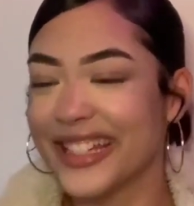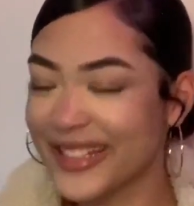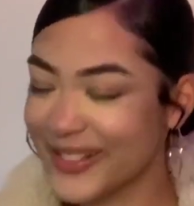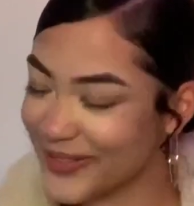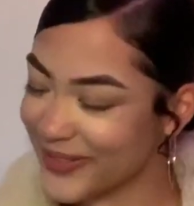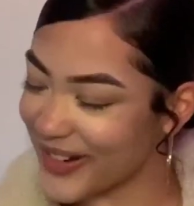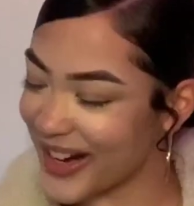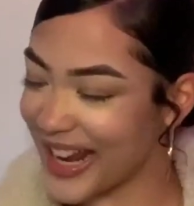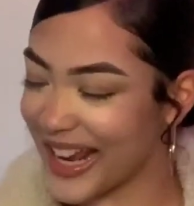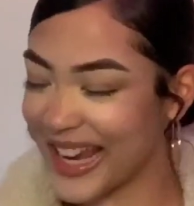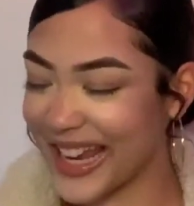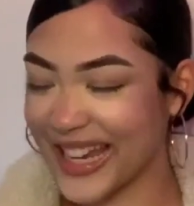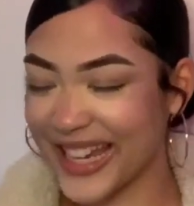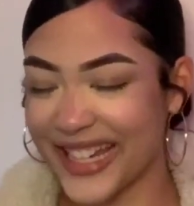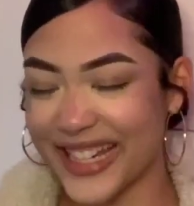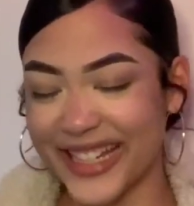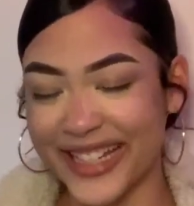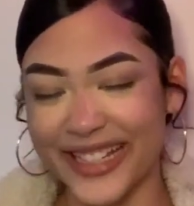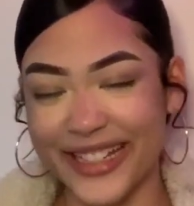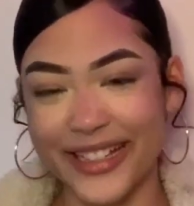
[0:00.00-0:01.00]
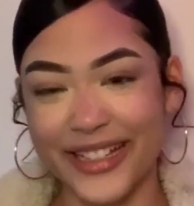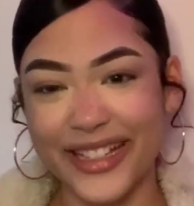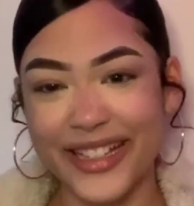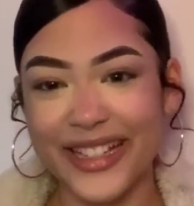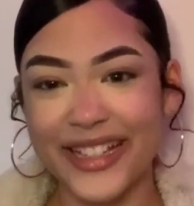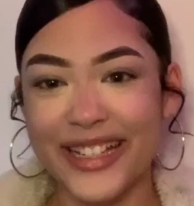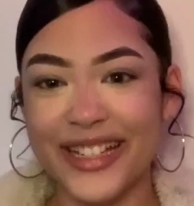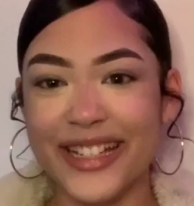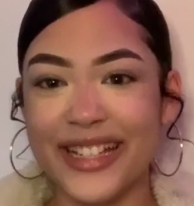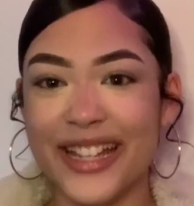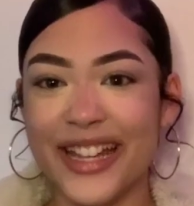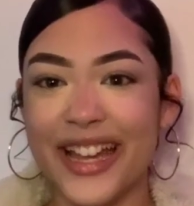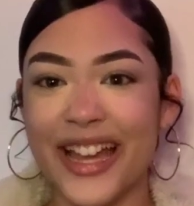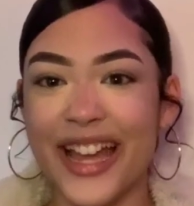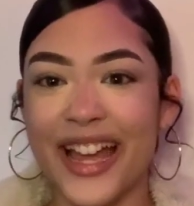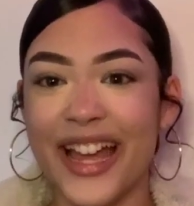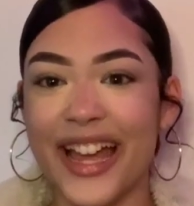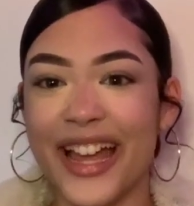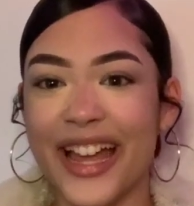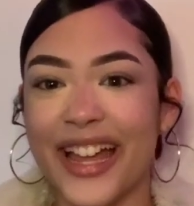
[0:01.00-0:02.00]
Right.
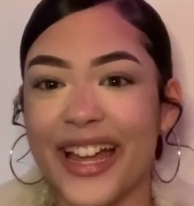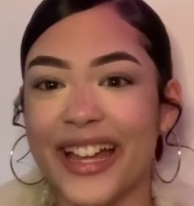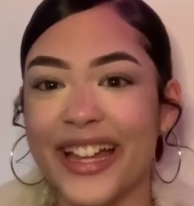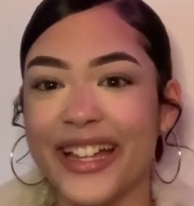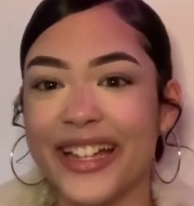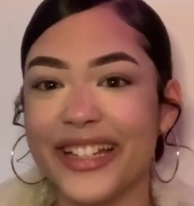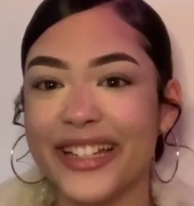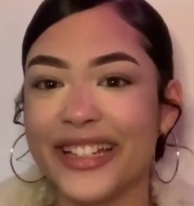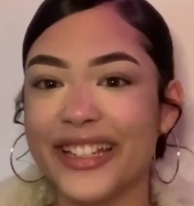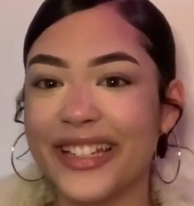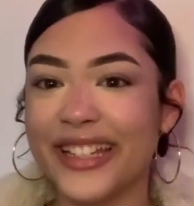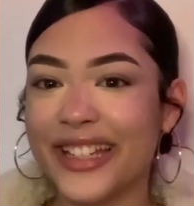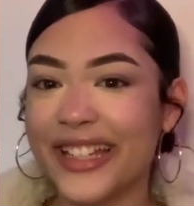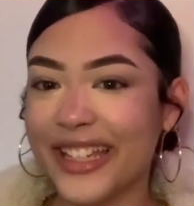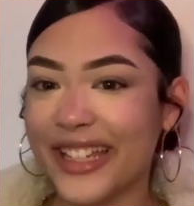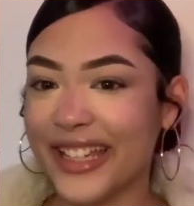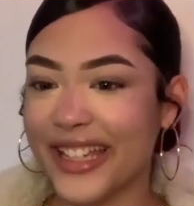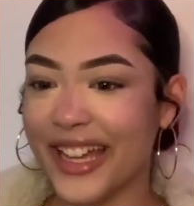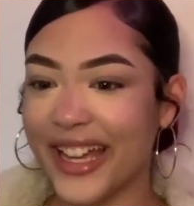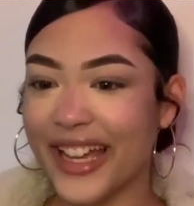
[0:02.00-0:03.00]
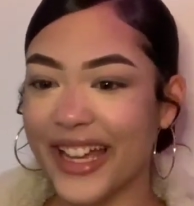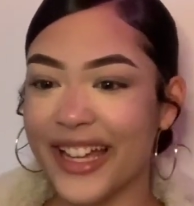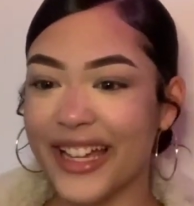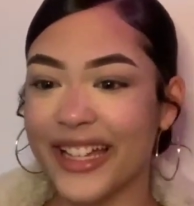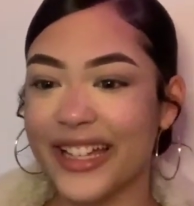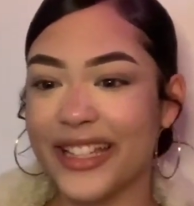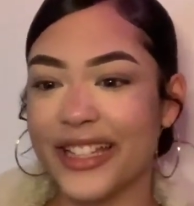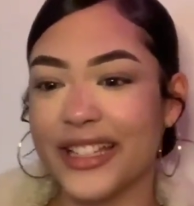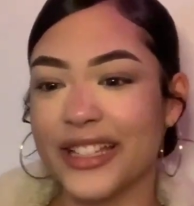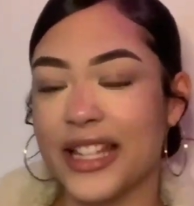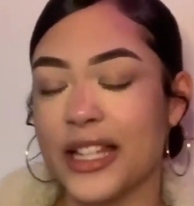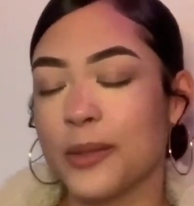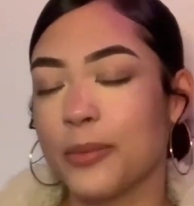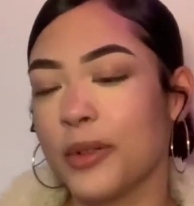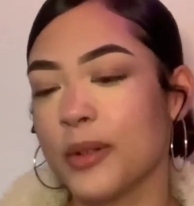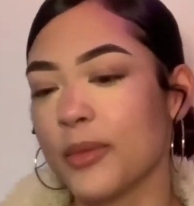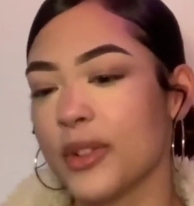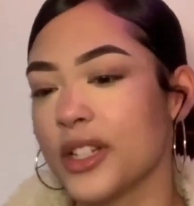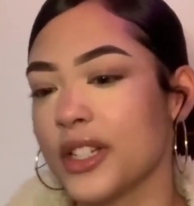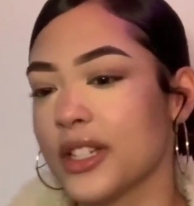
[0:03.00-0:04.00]
And yeah, that's
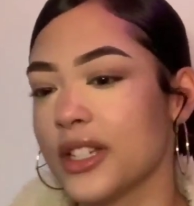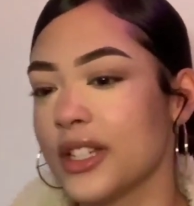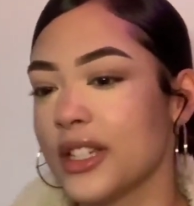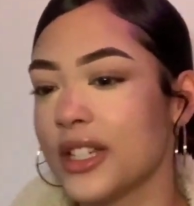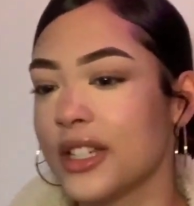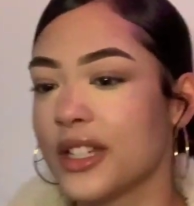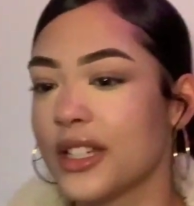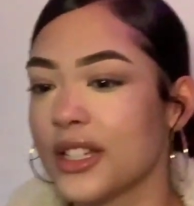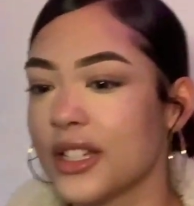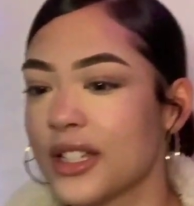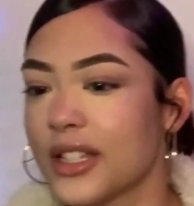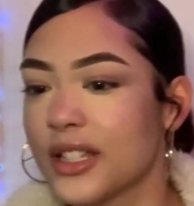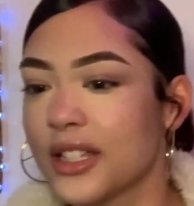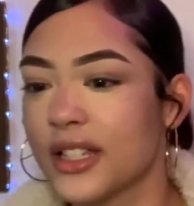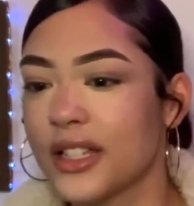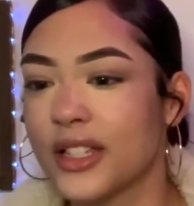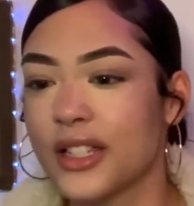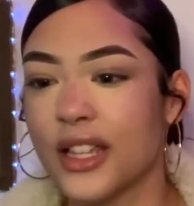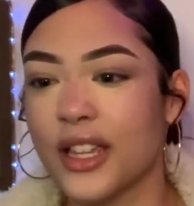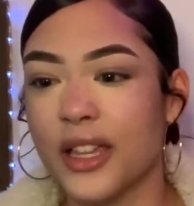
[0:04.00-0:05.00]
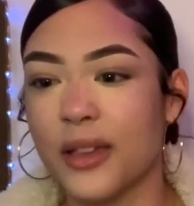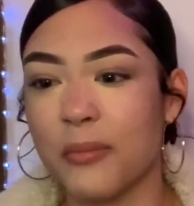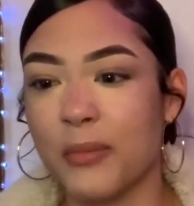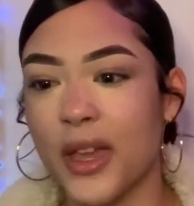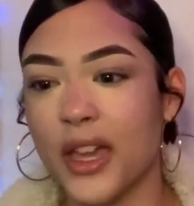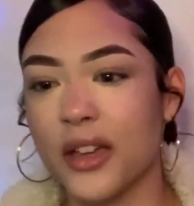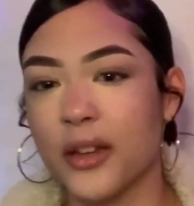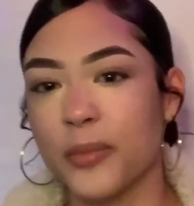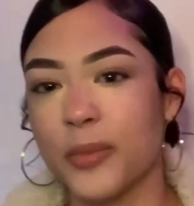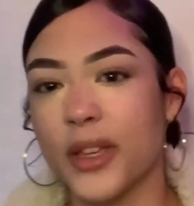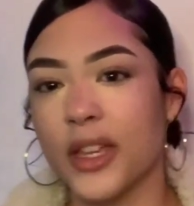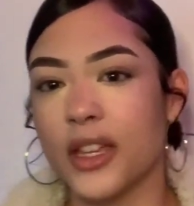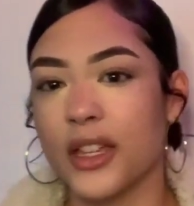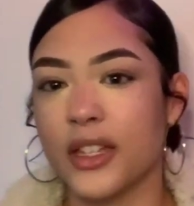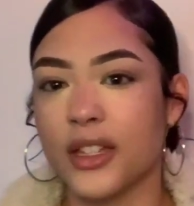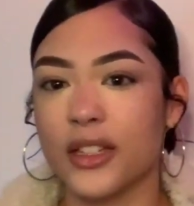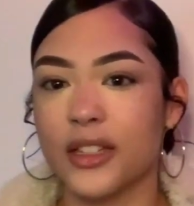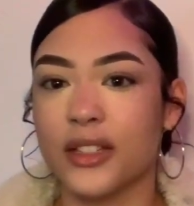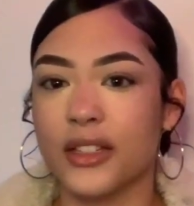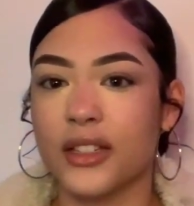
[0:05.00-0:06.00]
pretty much it. It's just singing, makeup,
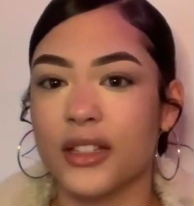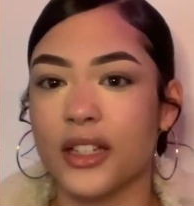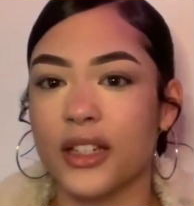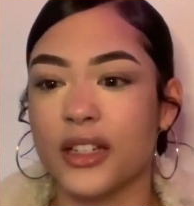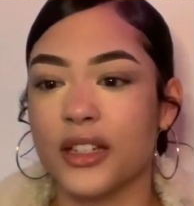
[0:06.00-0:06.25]
and like